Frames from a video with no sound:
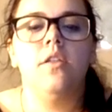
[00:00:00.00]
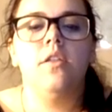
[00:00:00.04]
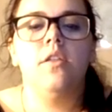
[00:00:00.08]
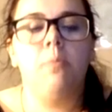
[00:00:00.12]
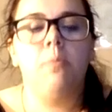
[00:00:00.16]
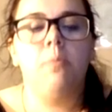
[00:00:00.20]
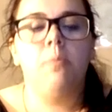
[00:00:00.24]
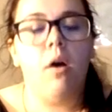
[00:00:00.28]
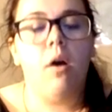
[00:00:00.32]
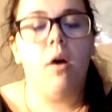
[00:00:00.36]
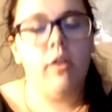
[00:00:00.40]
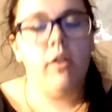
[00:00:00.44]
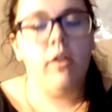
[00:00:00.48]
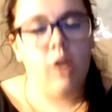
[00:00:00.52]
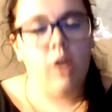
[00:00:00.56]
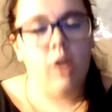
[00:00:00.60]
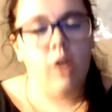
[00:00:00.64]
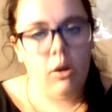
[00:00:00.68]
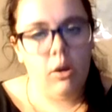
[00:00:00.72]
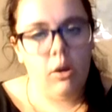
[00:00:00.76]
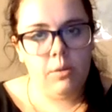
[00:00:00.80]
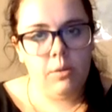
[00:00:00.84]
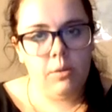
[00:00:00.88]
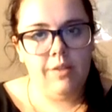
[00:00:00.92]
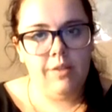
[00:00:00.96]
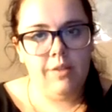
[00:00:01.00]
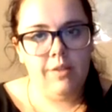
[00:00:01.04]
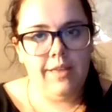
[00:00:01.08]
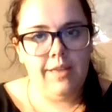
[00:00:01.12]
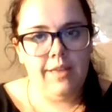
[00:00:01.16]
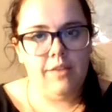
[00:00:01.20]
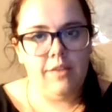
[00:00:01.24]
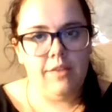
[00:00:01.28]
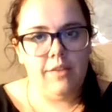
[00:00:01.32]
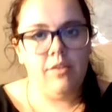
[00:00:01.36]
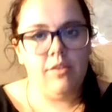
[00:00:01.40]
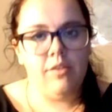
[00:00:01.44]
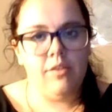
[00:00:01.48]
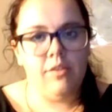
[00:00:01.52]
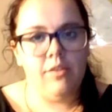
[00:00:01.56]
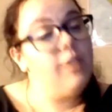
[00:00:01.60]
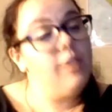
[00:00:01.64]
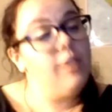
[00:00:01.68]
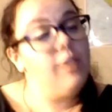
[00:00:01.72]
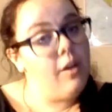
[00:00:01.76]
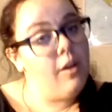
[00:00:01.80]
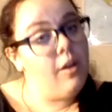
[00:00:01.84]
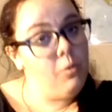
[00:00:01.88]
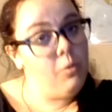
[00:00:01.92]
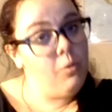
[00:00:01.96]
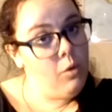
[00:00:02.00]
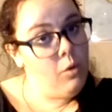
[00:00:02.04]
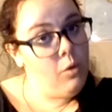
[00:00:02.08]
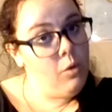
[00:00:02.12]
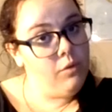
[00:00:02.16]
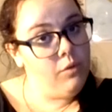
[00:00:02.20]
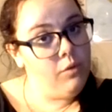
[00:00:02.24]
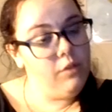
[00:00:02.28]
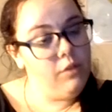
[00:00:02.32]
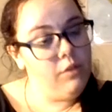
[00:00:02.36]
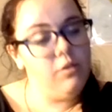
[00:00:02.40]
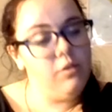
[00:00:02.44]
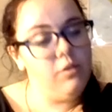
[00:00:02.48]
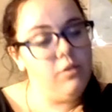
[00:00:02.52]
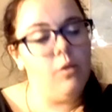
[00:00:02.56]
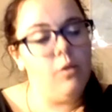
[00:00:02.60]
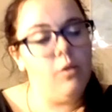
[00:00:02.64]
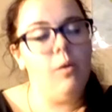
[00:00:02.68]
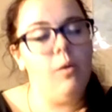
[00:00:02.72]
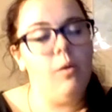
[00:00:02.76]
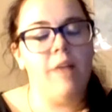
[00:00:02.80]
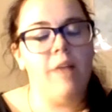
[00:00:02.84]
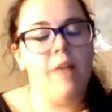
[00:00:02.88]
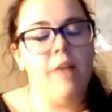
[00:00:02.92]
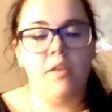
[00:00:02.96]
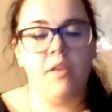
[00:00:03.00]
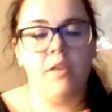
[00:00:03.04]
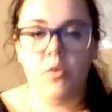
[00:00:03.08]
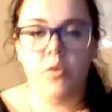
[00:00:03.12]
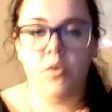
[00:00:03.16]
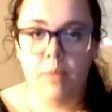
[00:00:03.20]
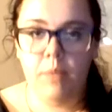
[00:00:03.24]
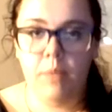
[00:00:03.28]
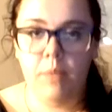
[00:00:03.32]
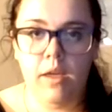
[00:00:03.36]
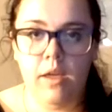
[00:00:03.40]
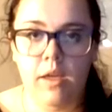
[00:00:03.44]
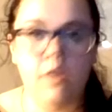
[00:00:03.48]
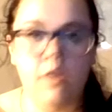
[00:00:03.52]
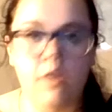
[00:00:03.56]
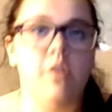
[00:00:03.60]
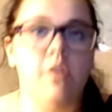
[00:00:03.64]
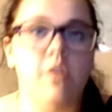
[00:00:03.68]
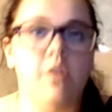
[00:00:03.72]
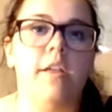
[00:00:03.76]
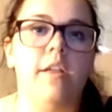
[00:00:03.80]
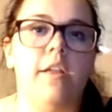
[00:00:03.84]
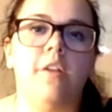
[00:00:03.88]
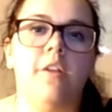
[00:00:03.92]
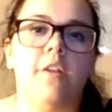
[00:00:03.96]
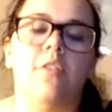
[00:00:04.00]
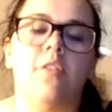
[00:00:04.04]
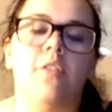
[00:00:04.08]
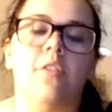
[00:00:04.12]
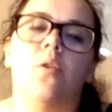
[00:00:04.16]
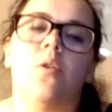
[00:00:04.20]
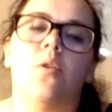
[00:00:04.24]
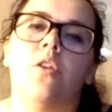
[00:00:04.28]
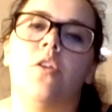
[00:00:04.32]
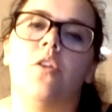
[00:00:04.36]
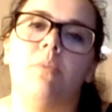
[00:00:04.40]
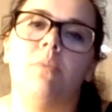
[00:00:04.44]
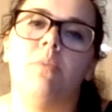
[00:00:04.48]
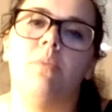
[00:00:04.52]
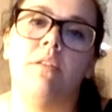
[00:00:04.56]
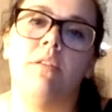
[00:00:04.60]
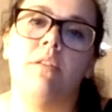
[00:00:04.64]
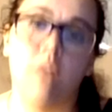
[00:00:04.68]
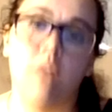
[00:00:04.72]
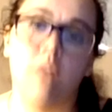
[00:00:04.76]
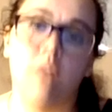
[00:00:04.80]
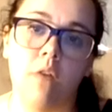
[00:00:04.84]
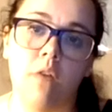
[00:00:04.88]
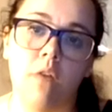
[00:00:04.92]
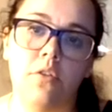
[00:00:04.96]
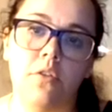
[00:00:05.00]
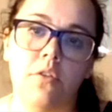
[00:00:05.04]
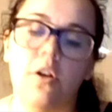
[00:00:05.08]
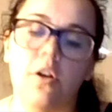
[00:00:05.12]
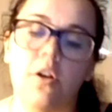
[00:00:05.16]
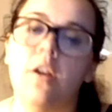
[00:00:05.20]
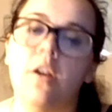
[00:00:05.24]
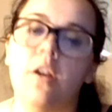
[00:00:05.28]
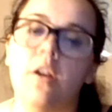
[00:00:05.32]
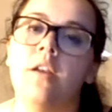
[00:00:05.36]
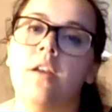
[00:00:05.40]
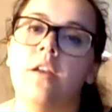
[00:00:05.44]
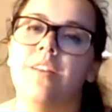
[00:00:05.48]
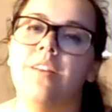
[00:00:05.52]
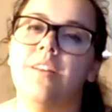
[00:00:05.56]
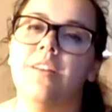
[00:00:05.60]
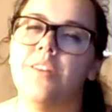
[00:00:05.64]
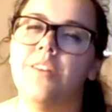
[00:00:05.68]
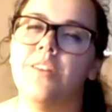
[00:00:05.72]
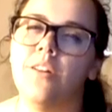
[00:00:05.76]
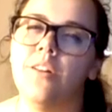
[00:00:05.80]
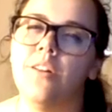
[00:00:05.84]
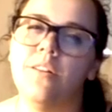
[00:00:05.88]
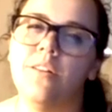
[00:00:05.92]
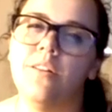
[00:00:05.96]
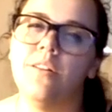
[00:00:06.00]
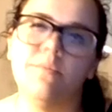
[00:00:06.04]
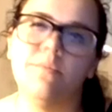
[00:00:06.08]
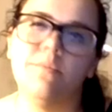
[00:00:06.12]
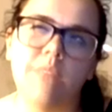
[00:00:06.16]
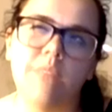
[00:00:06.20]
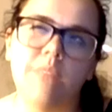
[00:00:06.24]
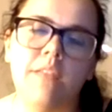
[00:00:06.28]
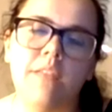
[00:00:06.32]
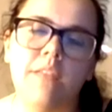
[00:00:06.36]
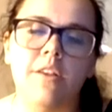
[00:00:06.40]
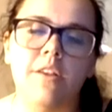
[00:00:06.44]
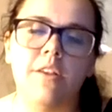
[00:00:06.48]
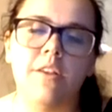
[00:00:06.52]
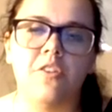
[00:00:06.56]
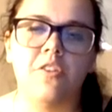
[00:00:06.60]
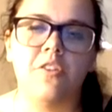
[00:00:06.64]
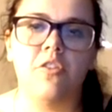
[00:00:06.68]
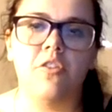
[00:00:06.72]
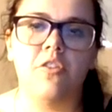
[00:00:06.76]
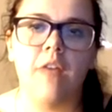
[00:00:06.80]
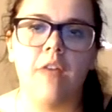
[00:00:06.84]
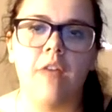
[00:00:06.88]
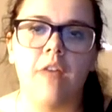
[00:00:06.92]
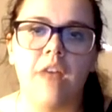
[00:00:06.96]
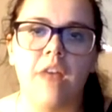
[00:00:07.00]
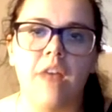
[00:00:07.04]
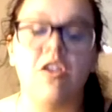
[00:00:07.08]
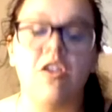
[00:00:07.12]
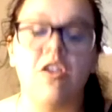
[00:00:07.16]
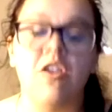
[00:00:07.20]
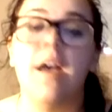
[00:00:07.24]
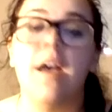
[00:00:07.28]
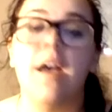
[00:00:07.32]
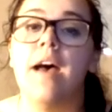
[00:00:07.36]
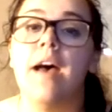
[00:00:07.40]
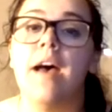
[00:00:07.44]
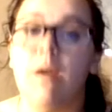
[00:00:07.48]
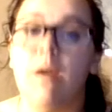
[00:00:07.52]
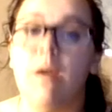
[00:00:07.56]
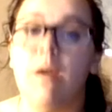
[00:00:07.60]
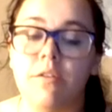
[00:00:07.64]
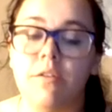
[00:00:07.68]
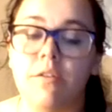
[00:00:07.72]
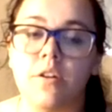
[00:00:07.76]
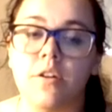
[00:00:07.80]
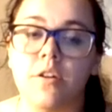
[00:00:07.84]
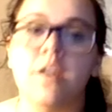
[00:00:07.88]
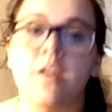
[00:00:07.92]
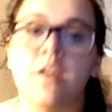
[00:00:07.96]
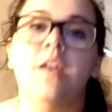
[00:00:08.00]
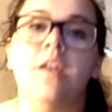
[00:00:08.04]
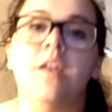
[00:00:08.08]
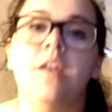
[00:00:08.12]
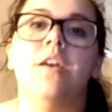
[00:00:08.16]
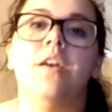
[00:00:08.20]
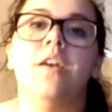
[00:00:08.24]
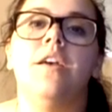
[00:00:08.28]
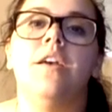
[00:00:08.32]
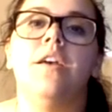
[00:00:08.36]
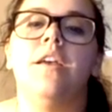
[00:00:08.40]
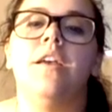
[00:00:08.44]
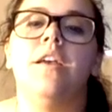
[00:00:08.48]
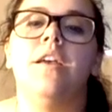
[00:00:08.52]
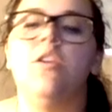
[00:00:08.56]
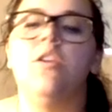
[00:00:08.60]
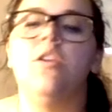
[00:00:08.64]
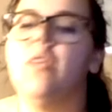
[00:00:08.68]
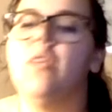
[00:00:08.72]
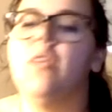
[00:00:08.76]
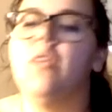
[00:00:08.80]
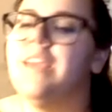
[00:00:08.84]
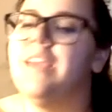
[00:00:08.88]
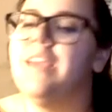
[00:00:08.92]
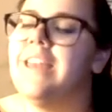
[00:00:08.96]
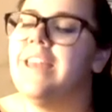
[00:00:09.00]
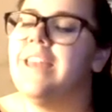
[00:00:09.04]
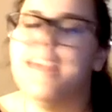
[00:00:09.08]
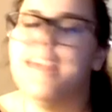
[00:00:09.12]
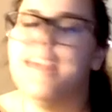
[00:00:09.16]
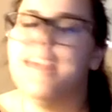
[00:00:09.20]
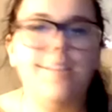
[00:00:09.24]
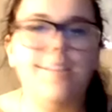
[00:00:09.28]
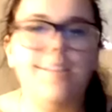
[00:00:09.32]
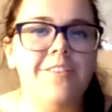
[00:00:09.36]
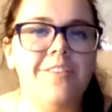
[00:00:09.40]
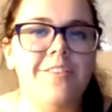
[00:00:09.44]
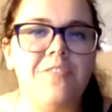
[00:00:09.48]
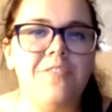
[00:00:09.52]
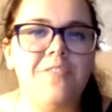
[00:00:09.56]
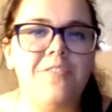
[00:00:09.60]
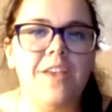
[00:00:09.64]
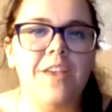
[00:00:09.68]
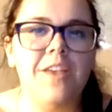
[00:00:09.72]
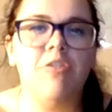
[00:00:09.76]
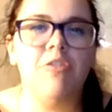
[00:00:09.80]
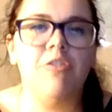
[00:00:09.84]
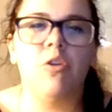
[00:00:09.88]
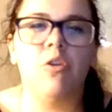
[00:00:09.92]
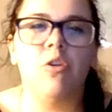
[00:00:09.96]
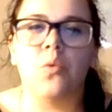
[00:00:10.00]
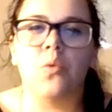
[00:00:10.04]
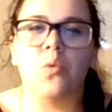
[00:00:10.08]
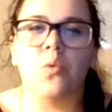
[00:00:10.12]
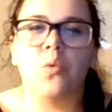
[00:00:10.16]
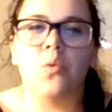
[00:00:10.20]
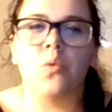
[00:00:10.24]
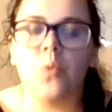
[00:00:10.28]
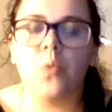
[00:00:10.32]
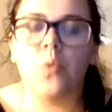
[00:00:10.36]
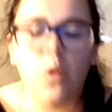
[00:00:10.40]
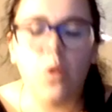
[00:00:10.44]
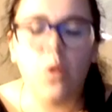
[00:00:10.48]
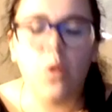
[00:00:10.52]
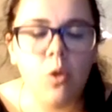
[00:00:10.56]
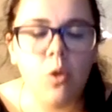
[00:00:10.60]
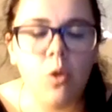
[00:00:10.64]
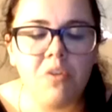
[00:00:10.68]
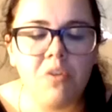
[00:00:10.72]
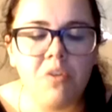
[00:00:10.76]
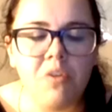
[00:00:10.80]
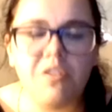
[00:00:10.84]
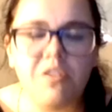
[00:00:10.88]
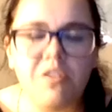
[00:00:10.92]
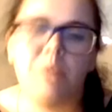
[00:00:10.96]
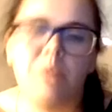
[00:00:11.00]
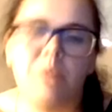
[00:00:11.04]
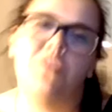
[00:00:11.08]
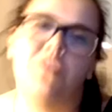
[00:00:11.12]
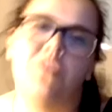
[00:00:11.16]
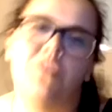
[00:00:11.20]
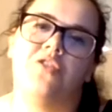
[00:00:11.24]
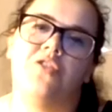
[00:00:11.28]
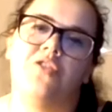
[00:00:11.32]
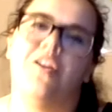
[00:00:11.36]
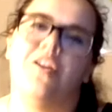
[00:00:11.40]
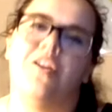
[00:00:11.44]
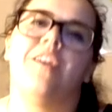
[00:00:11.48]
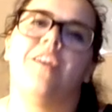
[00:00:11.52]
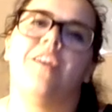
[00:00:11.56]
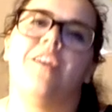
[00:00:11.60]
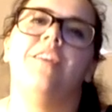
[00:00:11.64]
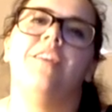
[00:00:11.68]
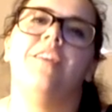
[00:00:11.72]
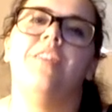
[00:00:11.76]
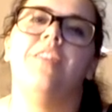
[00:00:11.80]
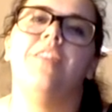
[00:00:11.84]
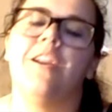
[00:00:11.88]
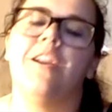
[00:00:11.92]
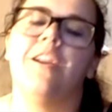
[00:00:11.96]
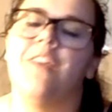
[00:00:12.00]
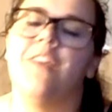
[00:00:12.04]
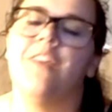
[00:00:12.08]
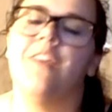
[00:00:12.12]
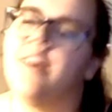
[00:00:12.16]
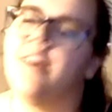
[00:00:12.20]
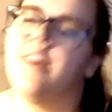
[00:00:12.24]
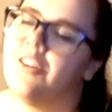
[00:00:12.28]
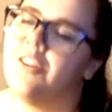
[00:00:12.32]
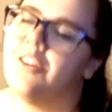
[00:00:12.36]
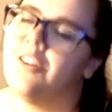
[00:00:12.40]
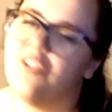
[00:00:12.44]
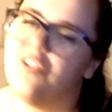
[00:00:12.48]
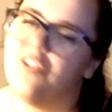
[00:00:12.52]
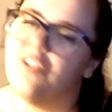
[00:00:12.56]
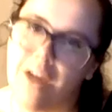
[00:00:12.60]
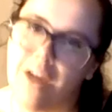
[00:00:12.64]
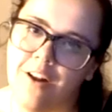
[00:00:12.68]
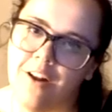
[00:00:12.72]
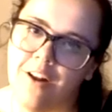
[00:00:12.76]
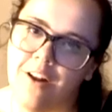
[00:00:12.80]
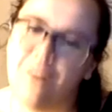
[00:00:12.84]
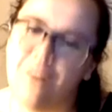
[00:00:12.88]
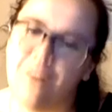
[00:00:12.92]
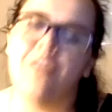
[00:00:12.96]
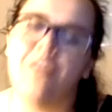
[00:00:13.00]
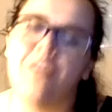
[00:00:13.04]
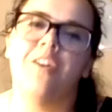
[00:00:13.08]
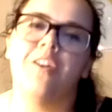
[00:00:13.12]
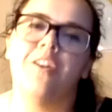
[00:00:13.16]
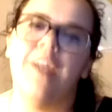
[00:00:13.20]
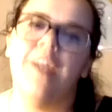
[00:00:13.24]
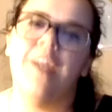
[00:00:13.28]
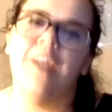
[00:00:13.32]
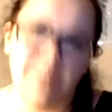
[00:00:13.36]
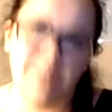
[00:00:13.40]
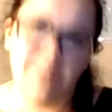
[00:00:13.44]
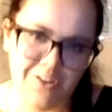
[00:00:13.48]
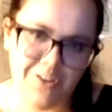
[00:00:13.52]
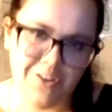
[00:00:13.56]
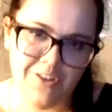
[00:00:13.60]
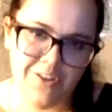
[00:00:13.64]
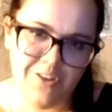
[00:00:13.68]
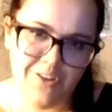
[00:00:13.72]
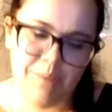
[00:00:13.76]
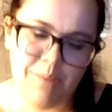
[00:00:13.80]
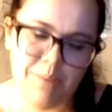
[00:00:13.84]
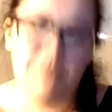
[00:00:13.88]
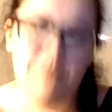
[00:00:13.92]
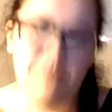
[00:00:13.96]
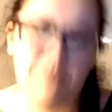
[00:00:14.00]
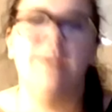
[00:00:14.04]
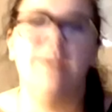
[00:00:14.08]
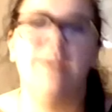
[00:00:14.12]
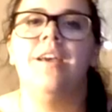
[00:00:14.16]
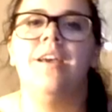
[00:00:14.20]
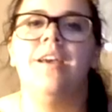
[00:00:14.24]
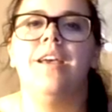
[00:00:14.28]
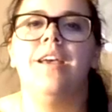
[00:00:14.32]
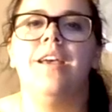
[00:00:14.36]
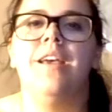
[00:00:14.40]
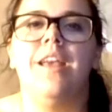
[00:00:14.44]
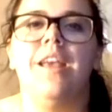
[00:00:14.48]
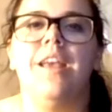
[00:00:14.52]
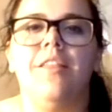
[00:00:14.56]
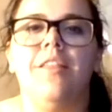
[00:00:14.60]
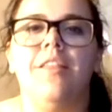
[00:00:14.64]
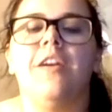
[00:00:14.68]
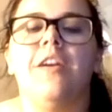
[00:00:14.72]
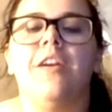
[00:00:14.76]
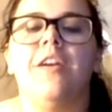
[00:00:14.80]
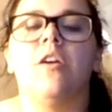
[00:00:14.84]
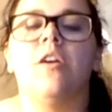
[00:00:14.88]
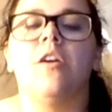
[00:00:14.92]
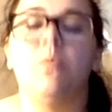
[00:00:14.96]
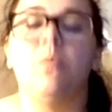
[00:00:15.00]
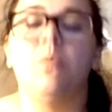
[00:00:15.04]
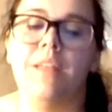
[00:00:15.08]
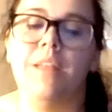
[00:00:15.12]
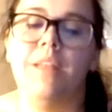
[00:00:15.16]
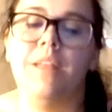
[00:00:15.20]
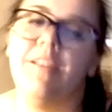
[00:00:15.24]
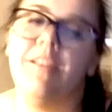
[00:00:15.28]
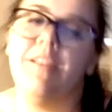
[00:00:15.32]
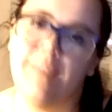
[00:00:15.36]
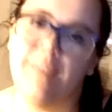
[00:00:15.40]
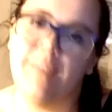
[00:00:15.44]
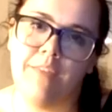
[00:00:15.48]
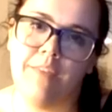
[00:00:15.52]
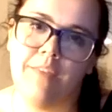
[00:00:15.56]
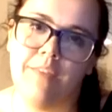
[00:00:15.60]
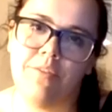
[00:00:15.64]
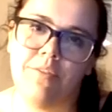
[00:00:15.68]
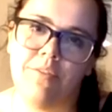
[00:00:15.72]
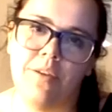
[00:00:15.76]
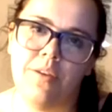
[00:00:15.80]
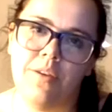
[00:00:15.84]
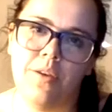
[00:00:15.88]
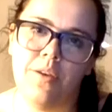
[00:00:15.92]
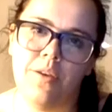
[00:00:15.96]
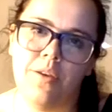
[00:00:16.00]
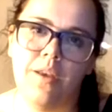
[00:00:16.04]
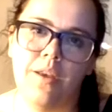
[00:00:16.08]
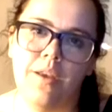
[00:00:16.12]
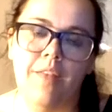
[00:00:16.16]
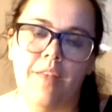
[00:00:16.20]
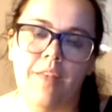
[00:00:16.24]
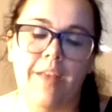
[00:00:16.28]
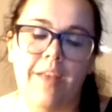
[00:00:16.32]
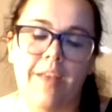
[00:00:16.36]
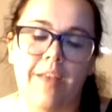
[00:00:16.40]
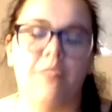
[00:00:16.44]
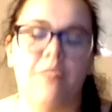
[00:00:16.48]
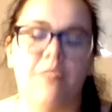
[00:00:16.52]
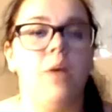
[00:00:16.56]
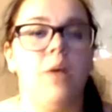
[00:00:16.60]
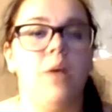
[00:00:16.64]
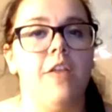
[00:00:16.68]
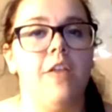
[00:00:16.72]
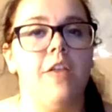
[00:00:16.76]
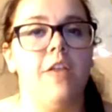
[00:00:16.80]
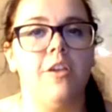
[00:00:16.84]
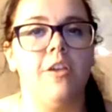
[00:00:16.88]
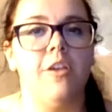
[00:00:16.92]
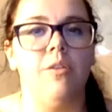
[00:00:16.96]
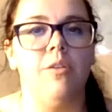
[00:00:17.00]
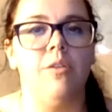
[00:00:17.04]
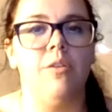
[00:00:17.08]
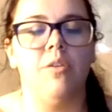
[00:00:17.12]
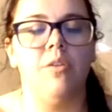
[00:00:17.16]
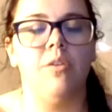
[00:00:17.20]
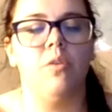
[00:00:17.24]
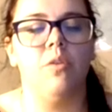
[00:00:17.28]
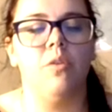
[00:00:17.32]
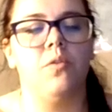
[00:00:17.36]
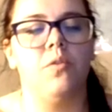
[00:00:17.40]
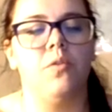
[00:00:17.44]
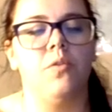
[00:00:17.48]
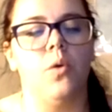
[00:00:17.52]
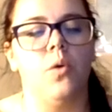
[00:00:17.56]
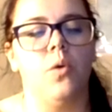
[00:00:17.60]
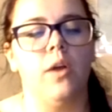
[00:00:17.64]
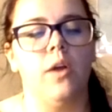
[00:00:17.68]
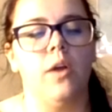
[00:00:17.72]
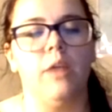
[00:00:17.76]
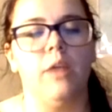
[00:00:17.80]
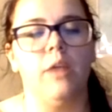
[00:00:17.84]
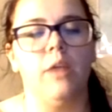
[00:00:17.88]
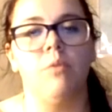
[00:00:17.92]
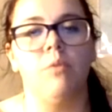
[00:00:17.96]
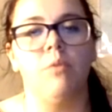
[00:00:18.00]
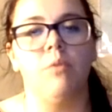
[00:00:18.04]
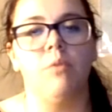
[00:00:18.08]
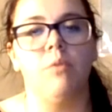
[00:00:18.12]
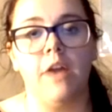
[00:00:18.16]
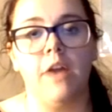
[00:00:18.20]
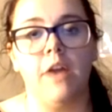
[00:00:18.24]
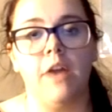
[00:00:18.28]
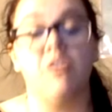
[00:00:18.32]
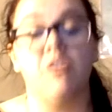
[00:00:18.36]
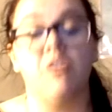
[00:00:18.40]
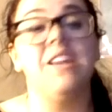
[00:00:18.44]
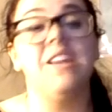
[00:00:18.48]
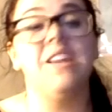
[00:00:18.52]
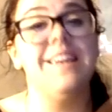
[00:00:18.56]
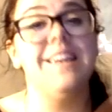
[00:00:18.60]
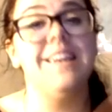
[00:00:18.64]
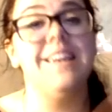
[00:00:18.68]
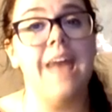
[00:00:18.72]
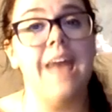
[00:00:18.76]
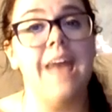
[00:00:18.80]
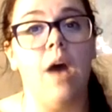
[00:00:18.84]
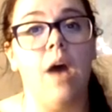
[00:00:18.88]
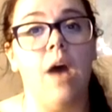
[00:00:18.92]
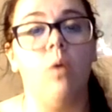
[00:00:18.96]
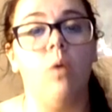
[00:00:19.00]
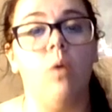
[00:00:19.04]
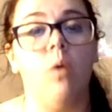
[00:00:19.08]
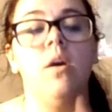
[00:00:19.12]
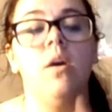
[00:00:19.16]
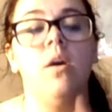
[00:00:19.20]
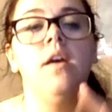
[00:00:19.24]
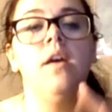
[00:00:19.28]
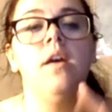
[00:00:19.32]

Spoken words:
The polycarbonate lens, they are woven, so as I was speaking earlier, they're going to be softer, a little easier to scratch. However, you can get hit in the face, you can roll over them with a truck. They are not going to shatter, they are not going to chip, and they are completely safe. And that's why they use those for anyone minors. Now,